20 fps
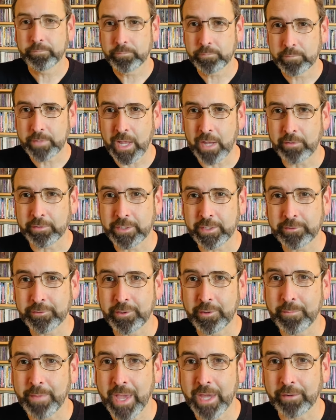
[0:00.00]
now a
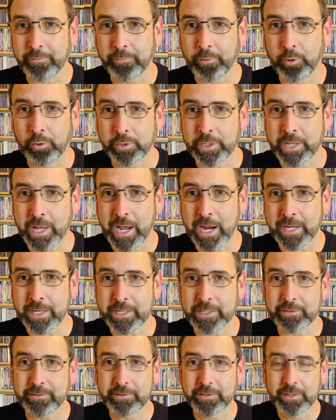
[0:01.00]
decent amount of early
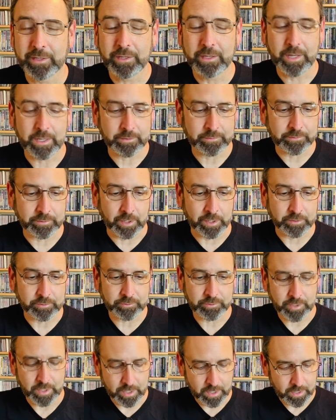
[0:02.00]
90s and
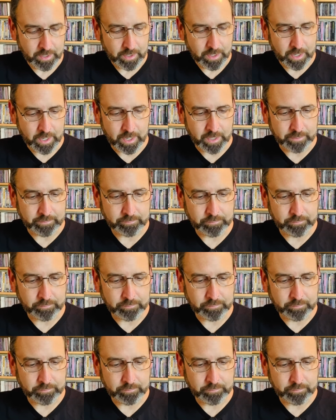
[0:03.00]
such uh,